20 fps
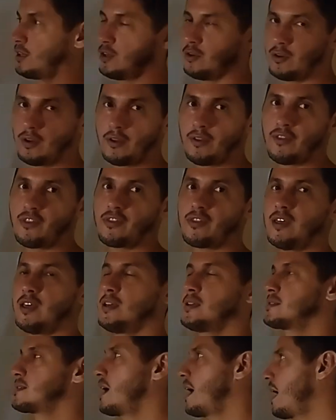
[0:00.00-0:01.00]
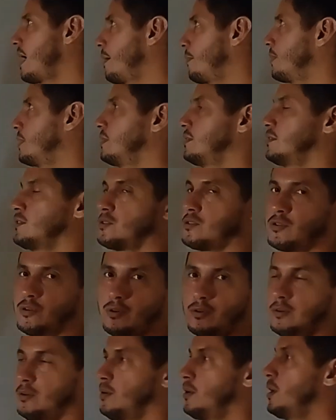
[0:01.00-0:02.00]
Good things happen
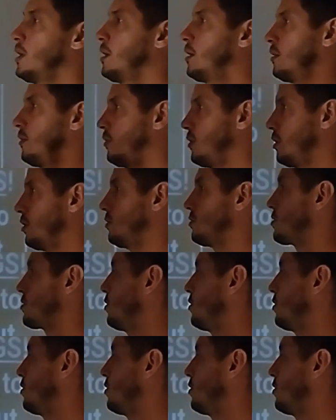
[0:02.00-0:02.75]
to those